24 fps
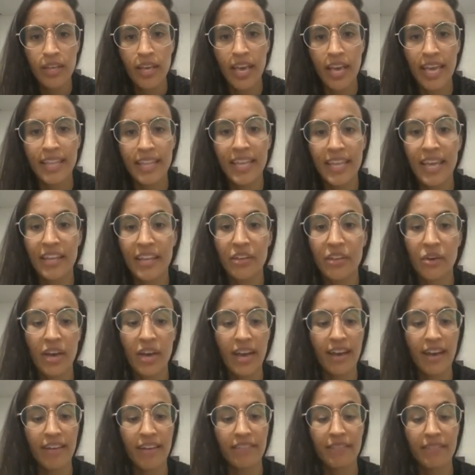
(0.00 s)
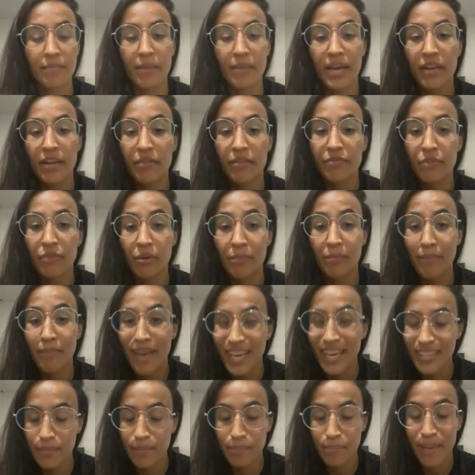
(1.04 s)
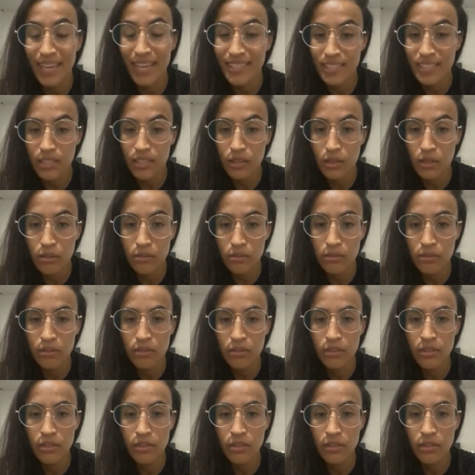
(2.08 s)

And then you have a medal from Mexico,